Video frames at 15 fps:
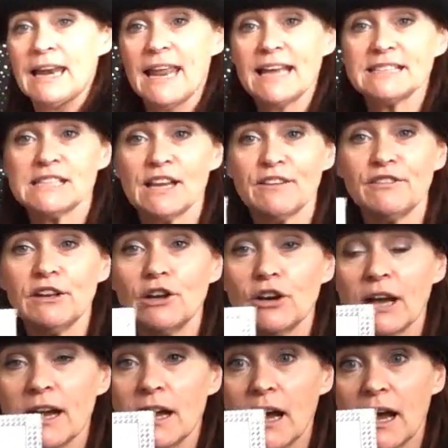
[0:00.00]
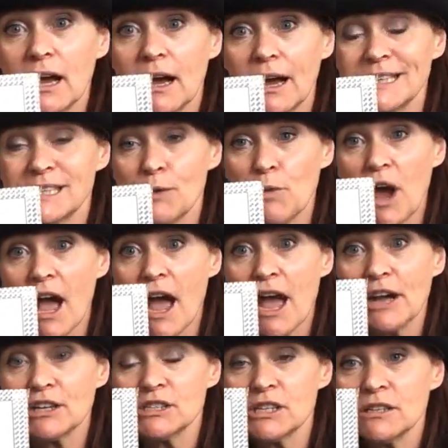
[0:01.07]
Let's have a look. Has it
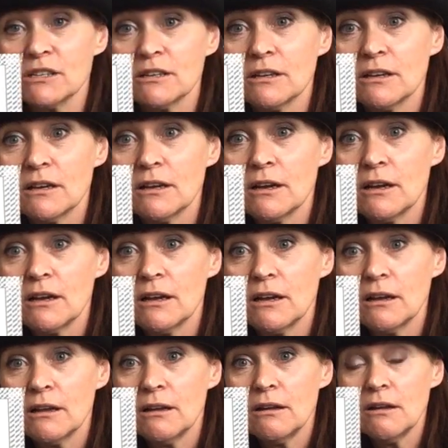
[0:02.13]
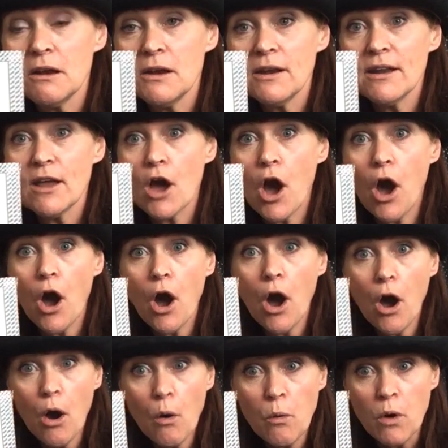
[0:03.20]
worked?
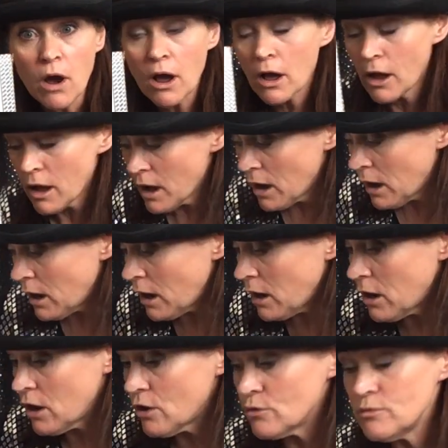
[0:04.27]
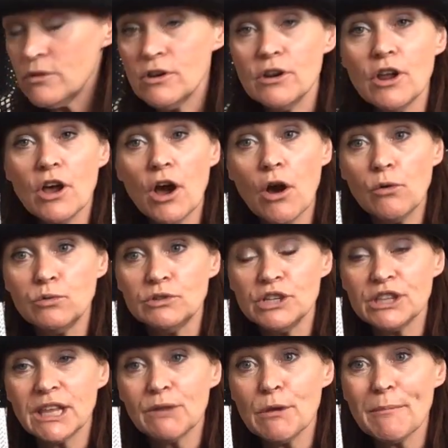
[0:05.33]
No! Oh, no! Do
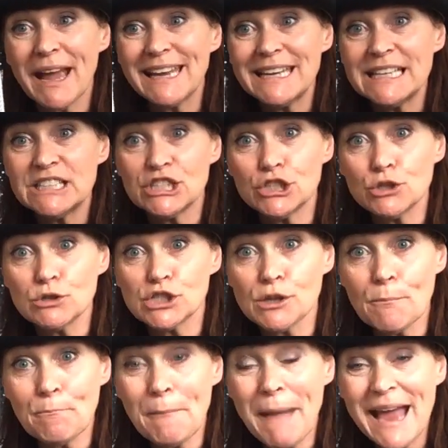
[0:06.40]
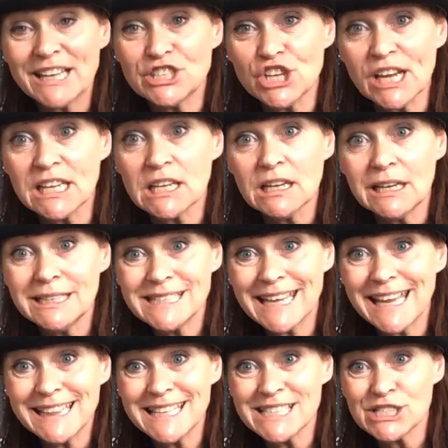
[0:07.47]
you think we might need to do some magic to
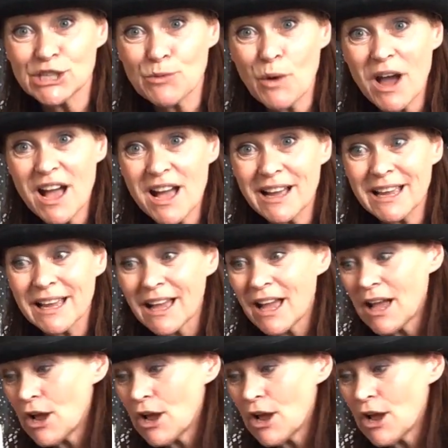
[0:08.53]
get this to work?